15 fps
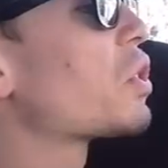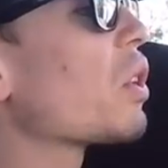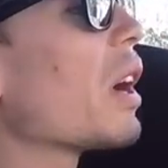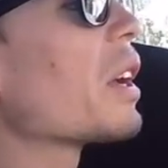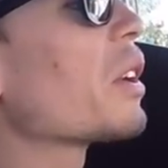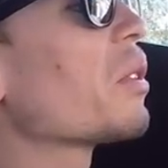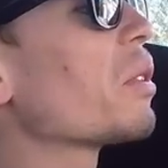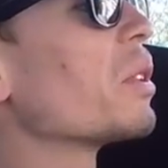to
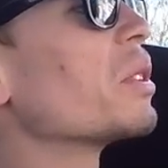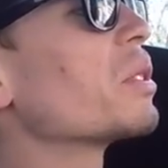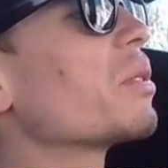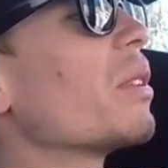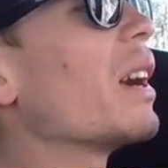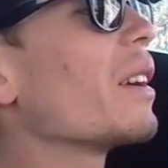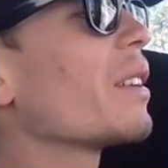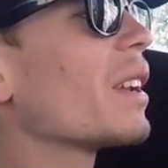try and
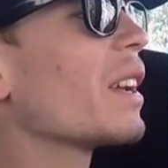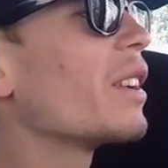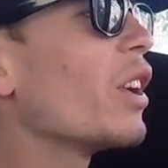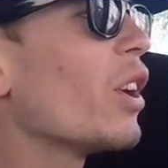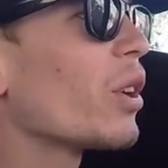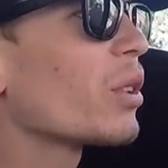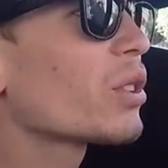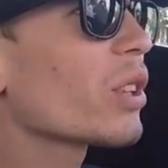cruise around. I
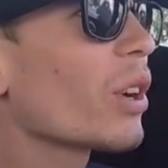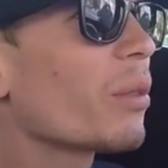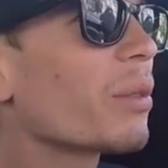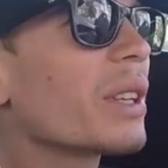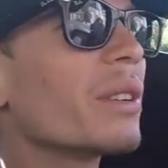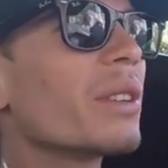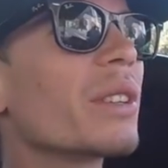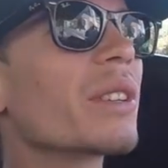know,
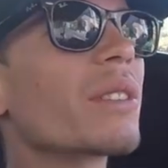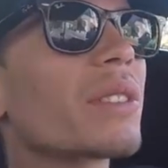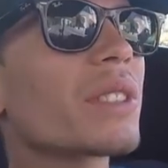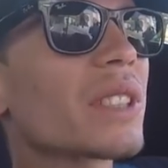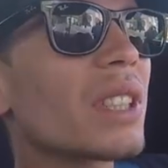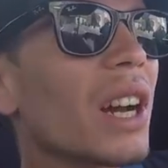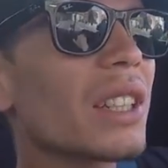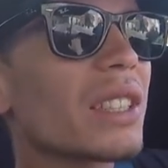so we
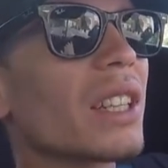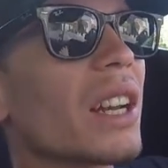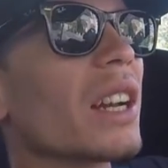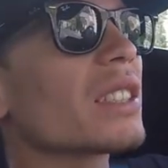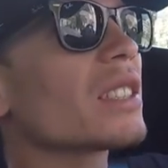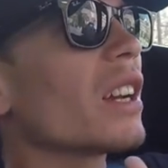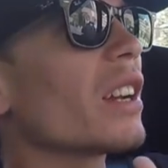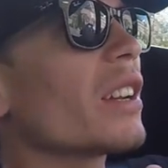started.
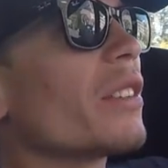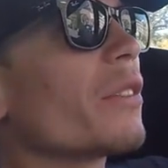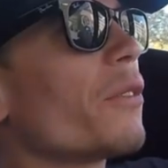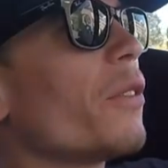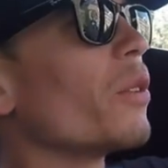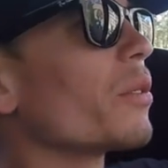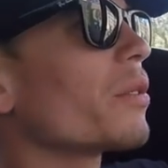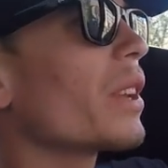I started
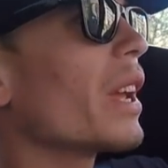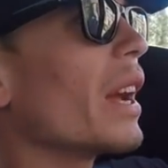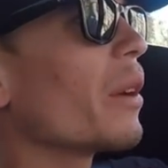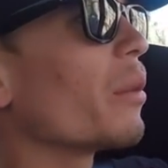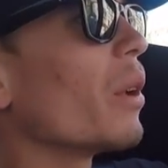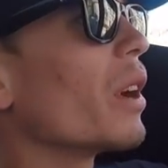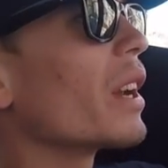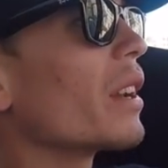in
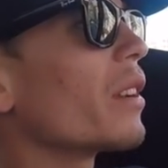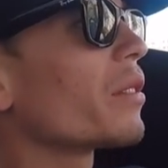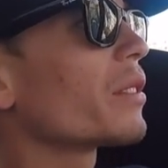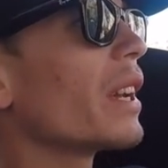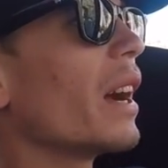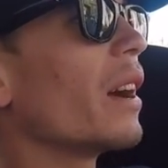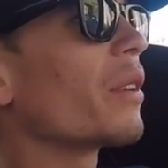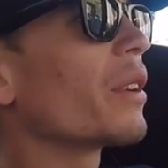Fontvieille, one end
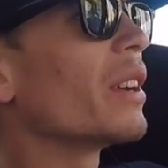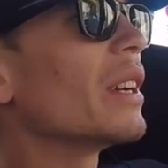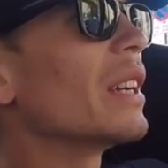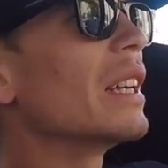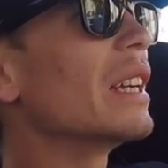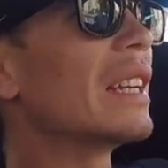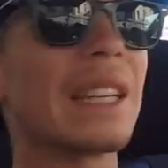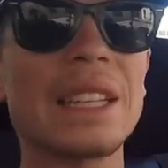of town,
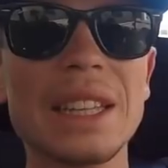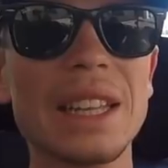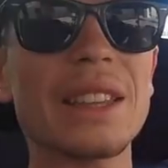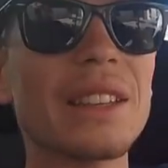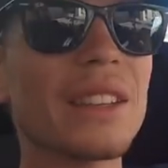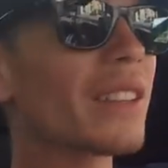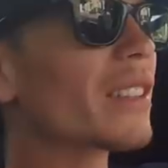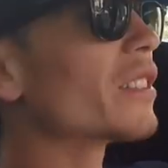
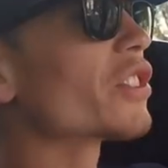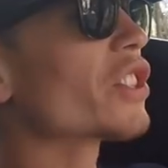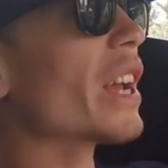and